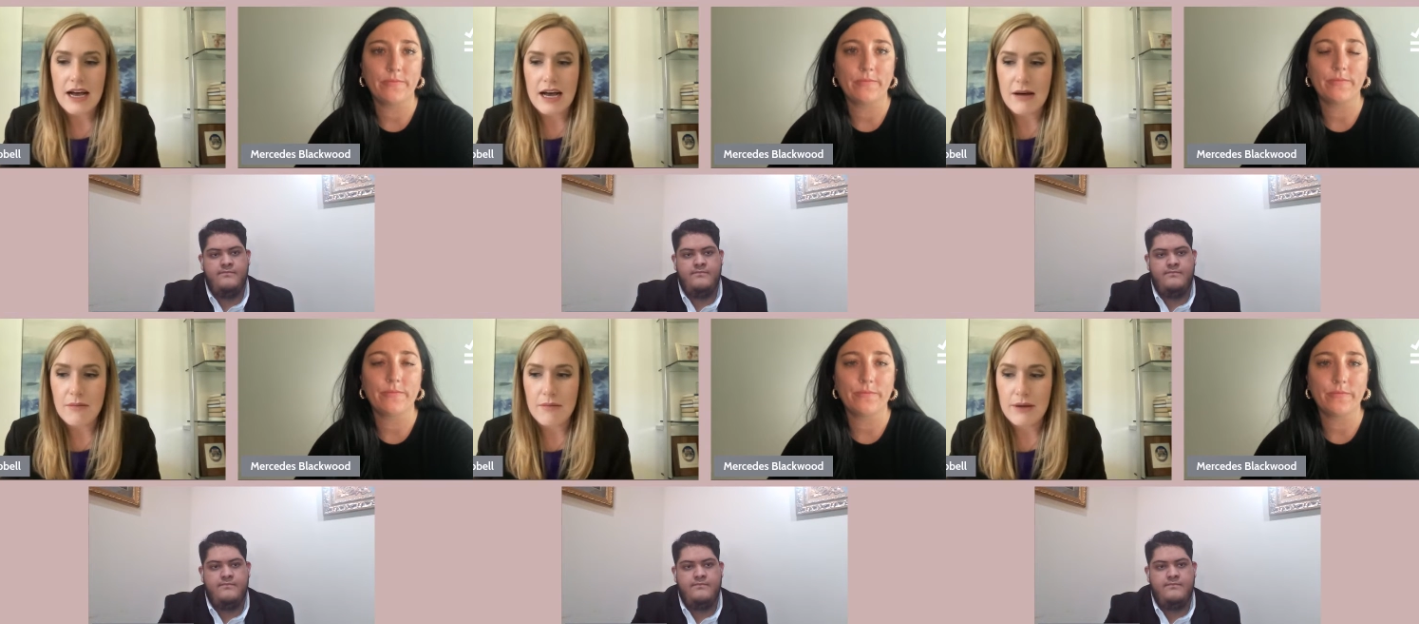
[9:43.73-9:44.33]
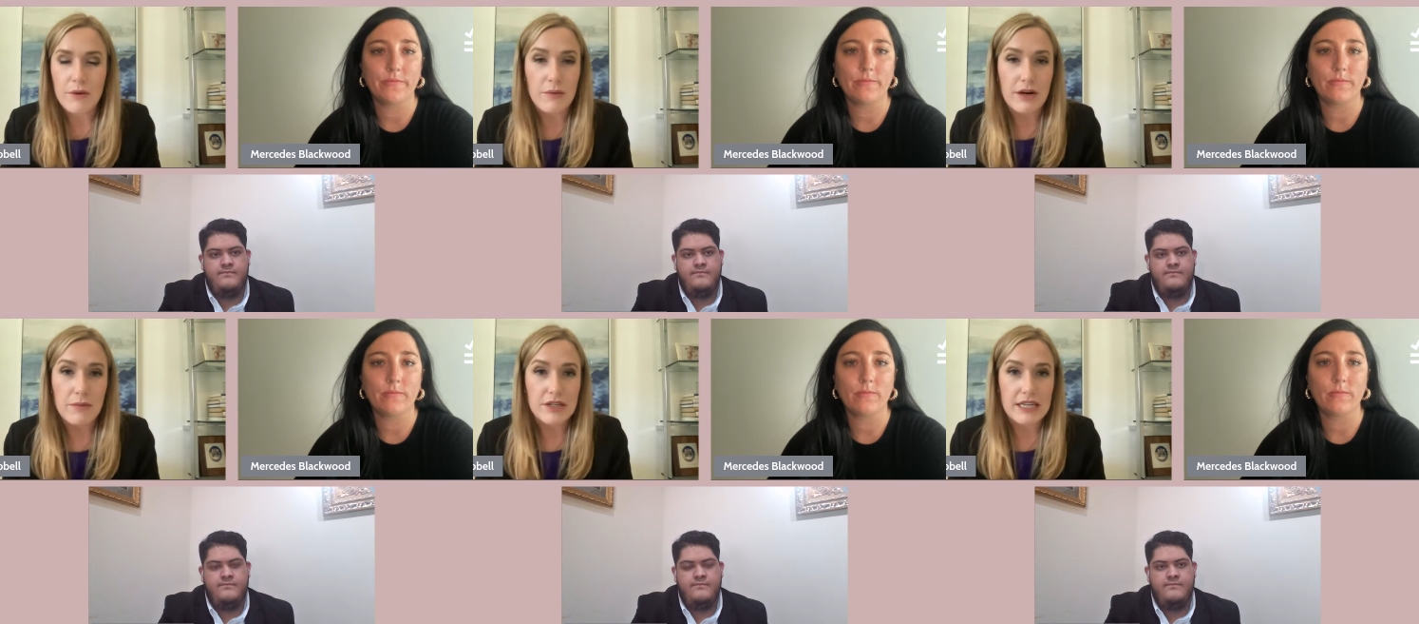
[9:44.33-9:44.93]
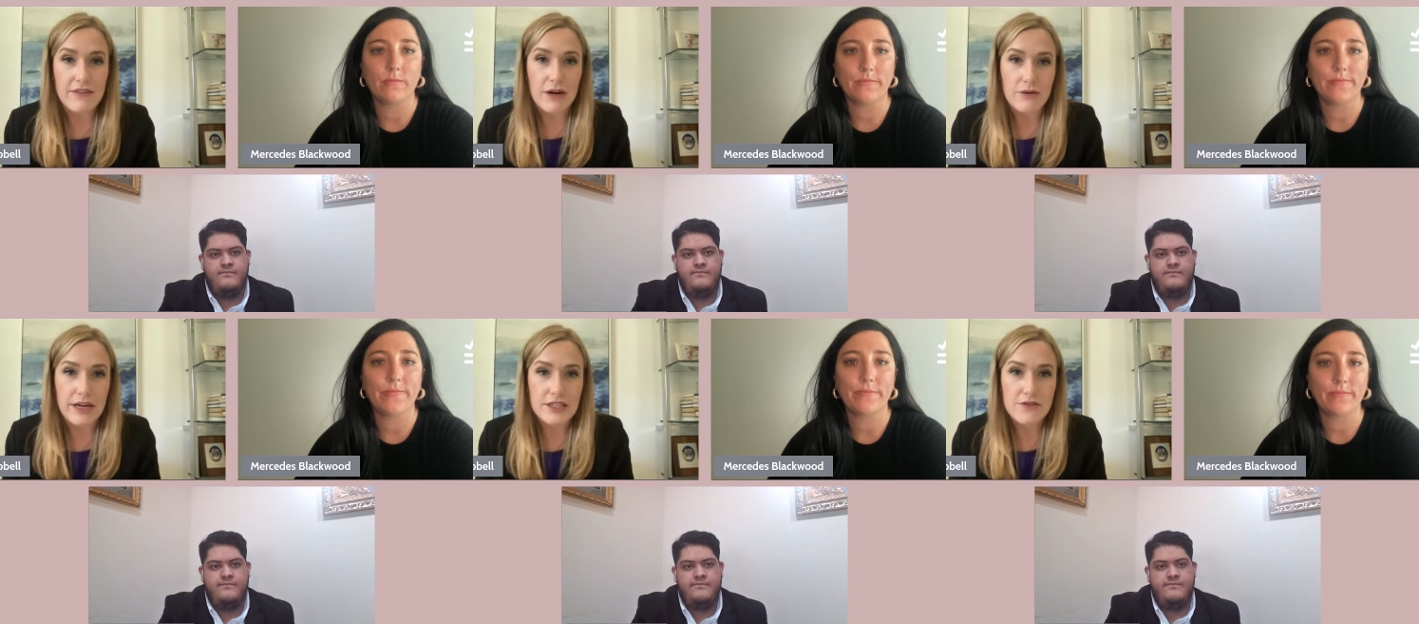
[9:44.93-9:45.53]
Speaker 1: Um, and we were able to give
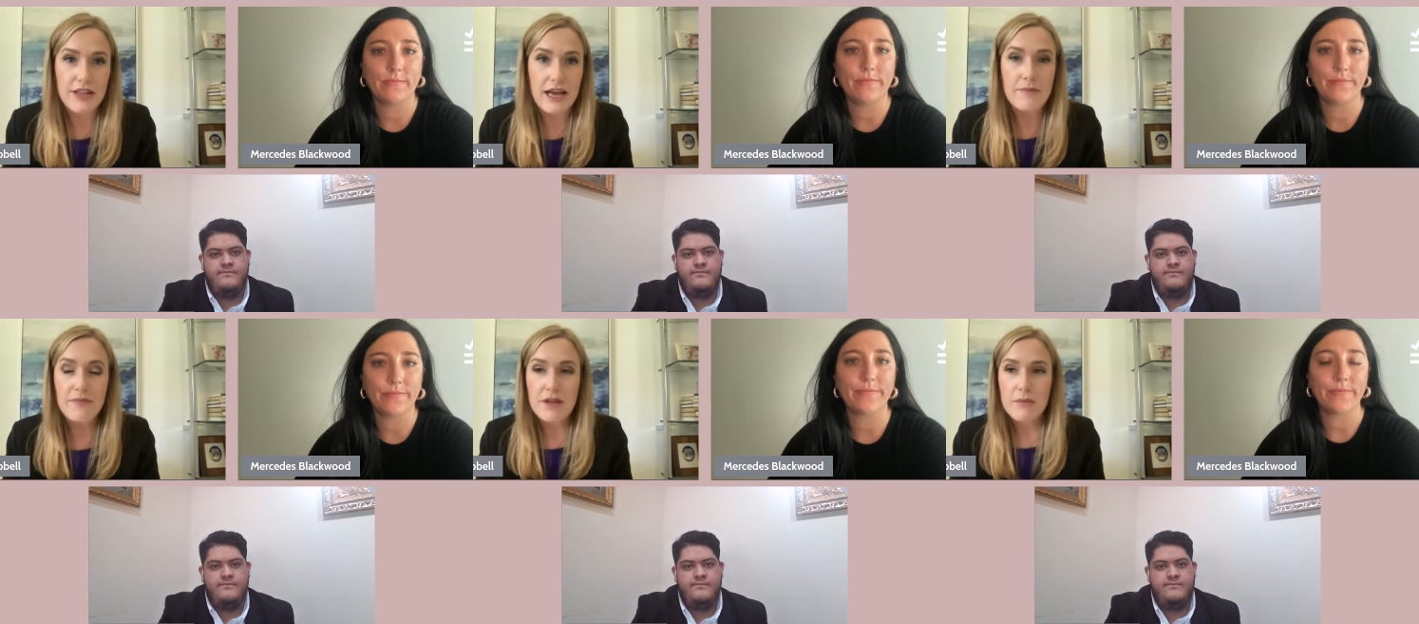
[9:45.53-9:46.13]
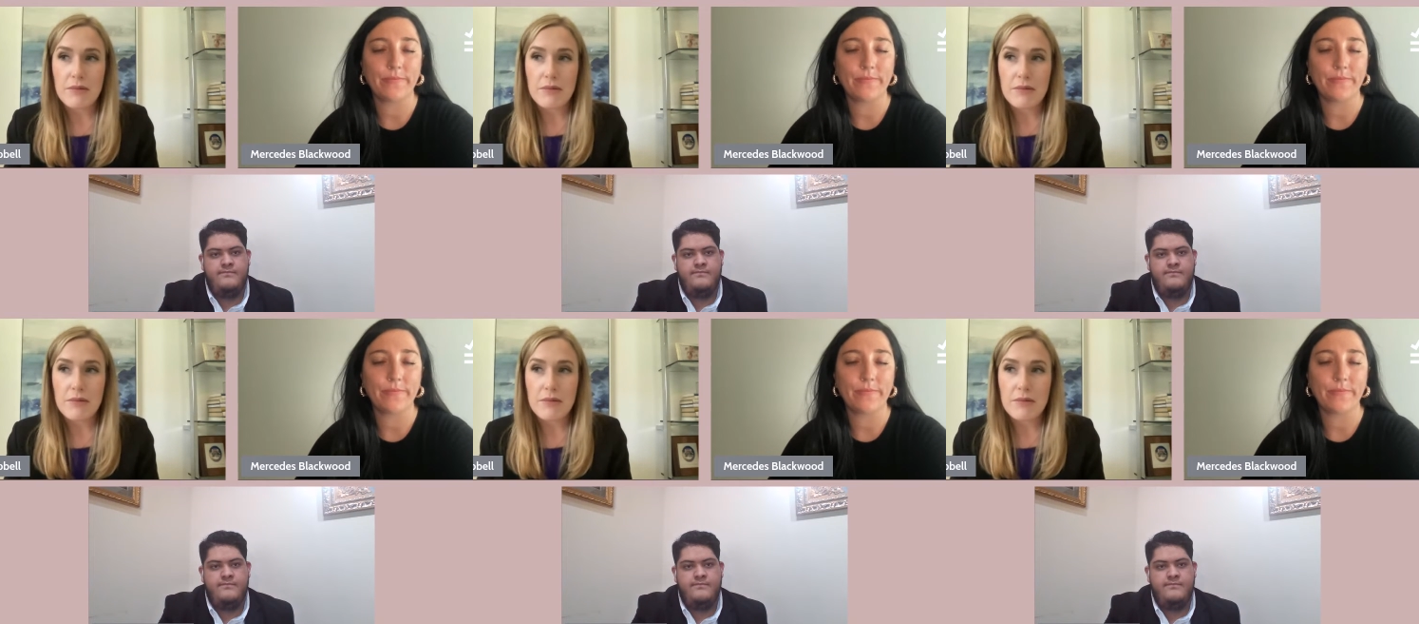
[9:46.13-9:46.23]
out grants for that.